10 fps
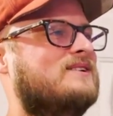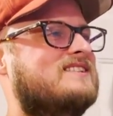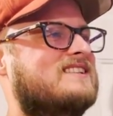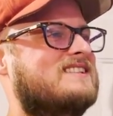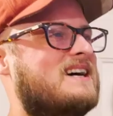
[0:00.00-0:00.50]

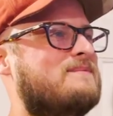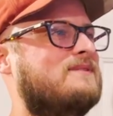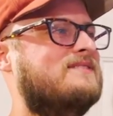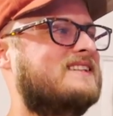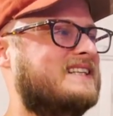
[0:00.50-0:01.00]
it's the type
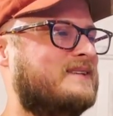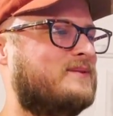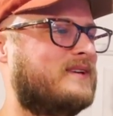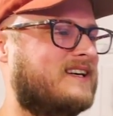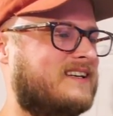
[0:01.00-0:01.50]
of thing
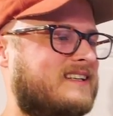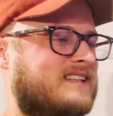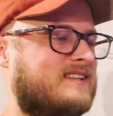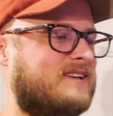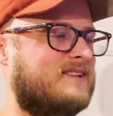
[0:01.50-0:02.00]
where,
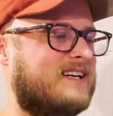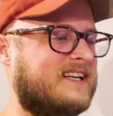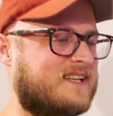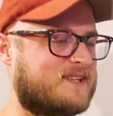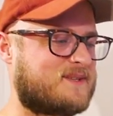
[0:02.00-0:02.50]
you know,
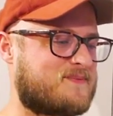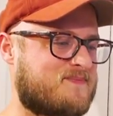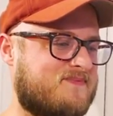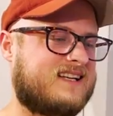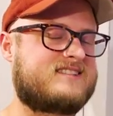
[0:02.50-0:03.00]
like,
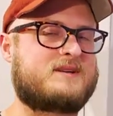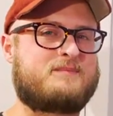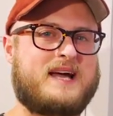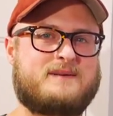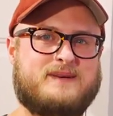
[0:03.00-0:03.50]
it's like
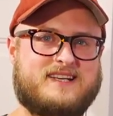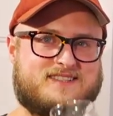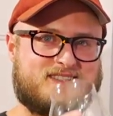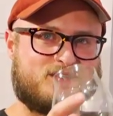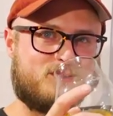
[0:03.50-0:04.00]
bad
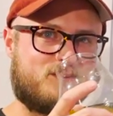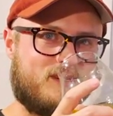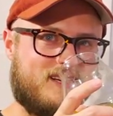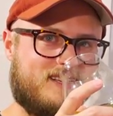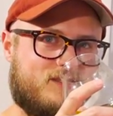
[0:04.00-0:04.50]
medicine
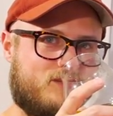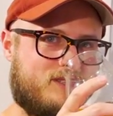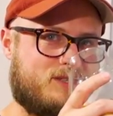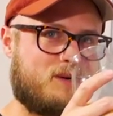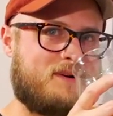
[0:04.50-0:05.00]
where
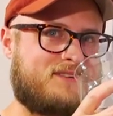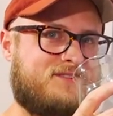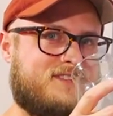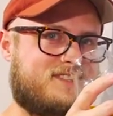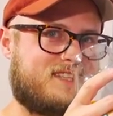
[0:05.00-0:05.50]
you go back
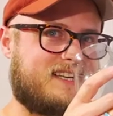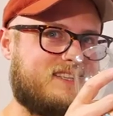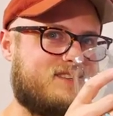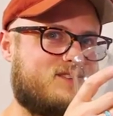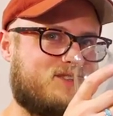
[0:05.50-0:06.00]
for the
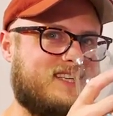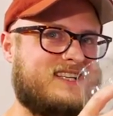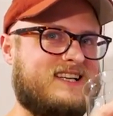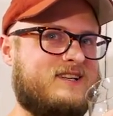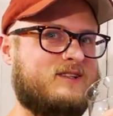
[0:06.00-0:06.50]
second
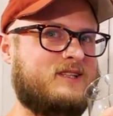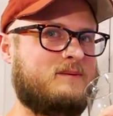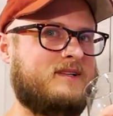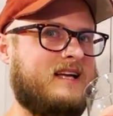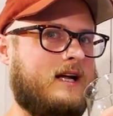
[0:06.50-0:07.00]
drink and you're a
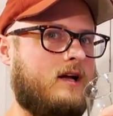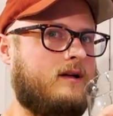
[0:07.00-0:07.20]
little bit like...